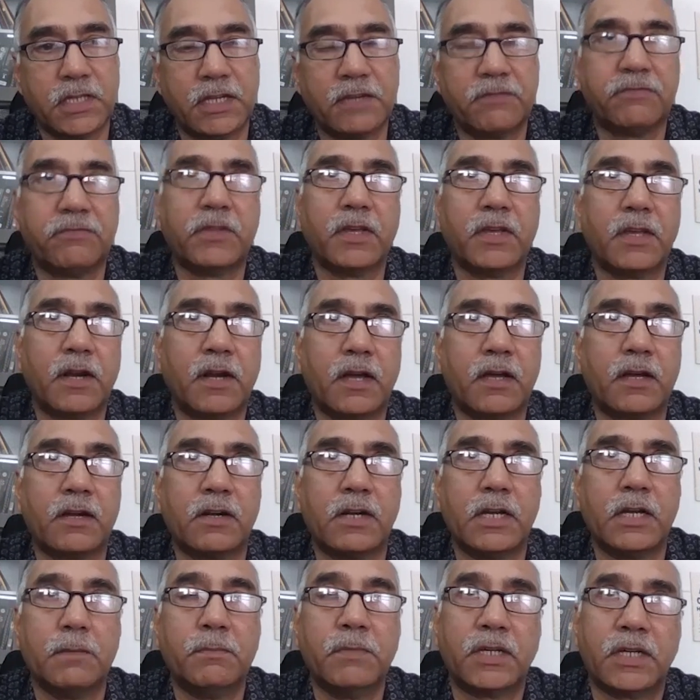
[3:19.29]
If there are
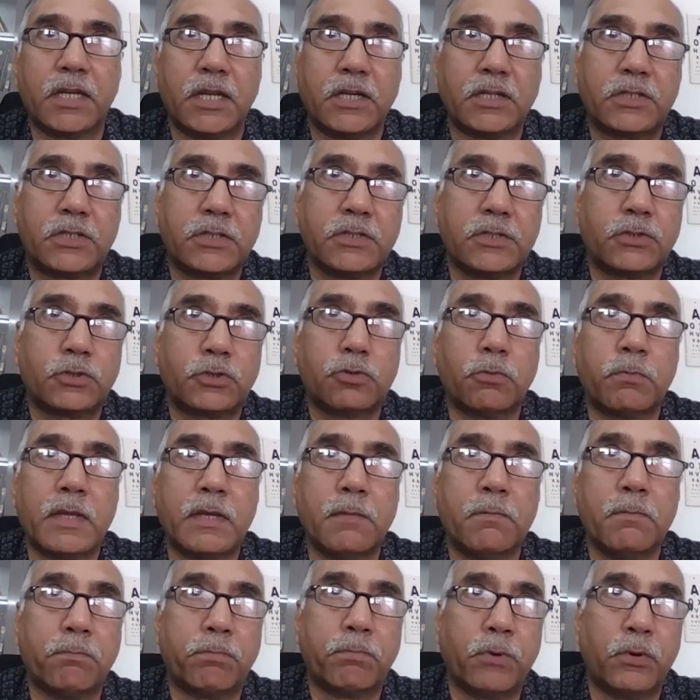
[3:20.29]
limitations to be
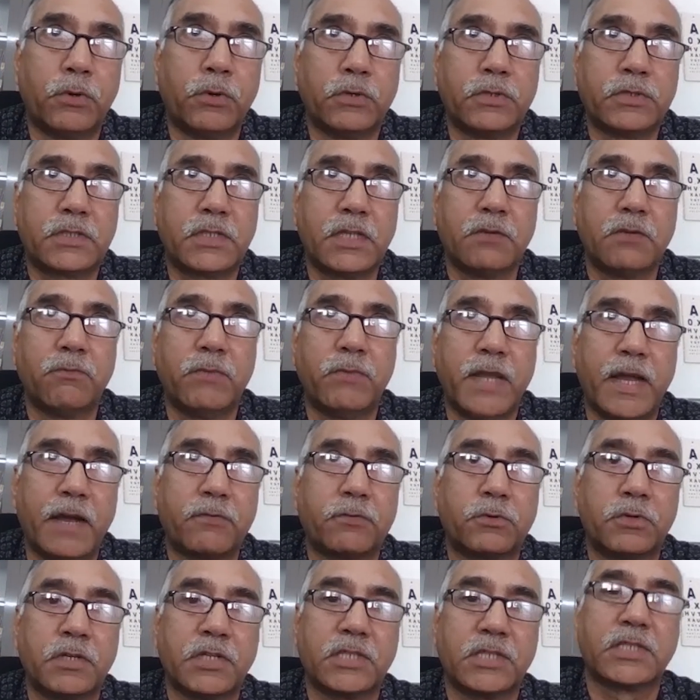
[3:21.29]
imposed, then we
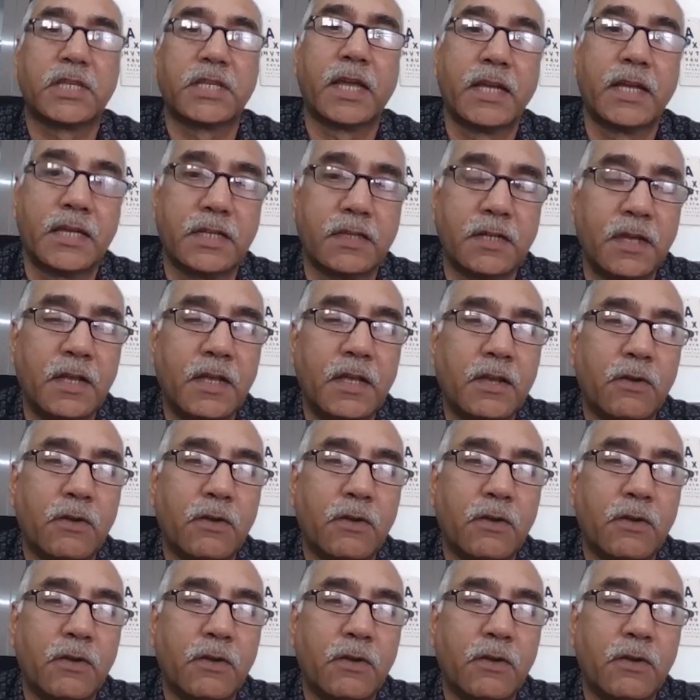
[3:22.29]
have to decide